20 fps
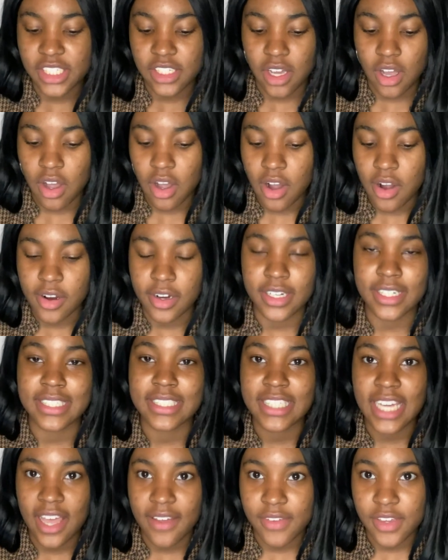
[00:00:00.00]
Our
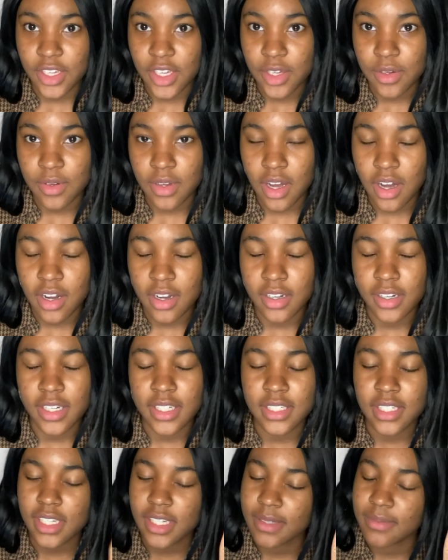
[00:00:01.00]
Navigo card,
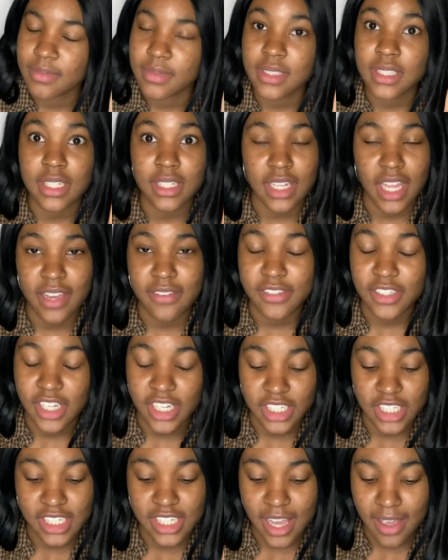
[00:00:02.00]
the
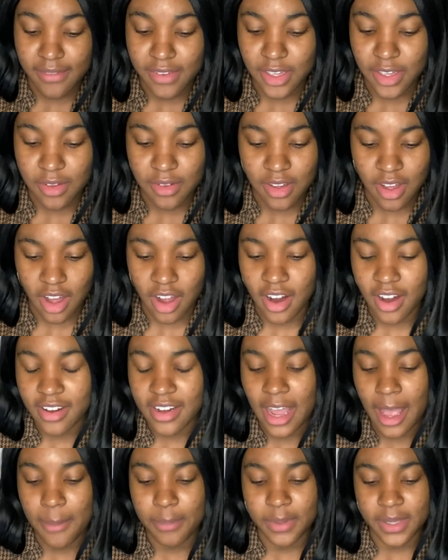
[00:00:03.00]
life-changing Navigo card
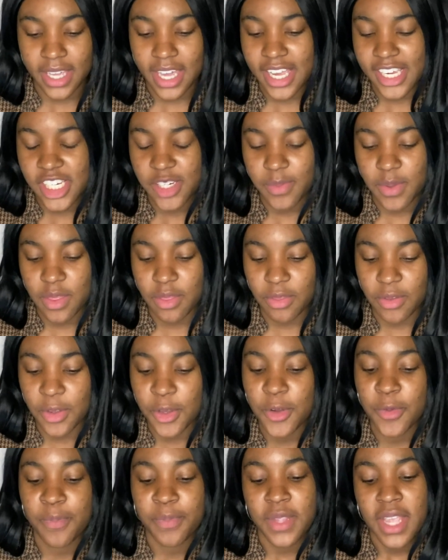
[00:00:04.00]
application went
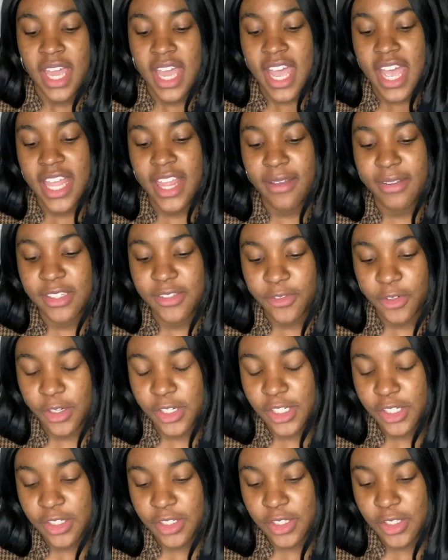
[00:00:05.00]
through, and that was
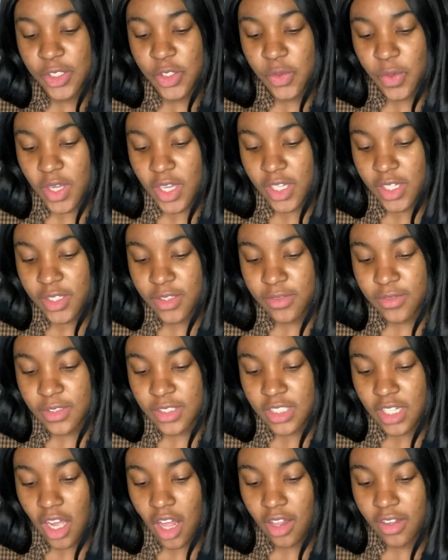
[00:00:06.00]

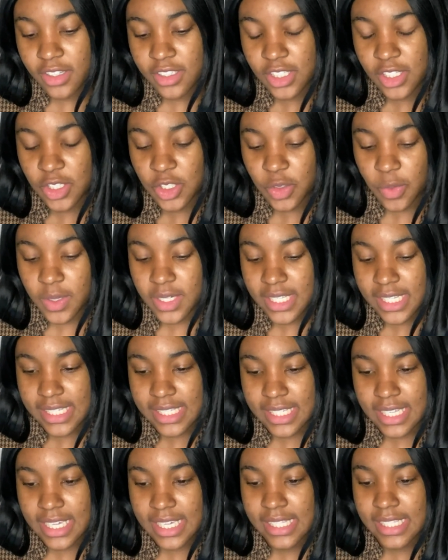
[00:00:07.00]

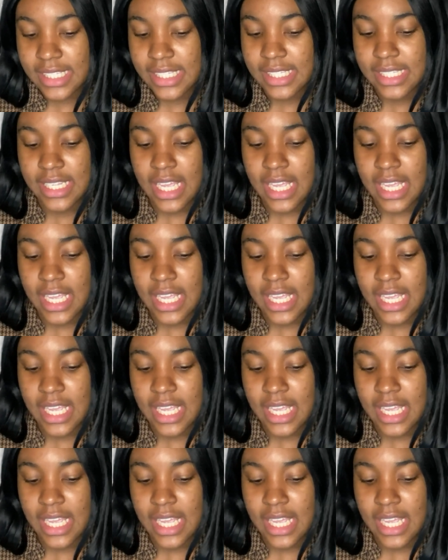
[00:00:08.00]
$412.20.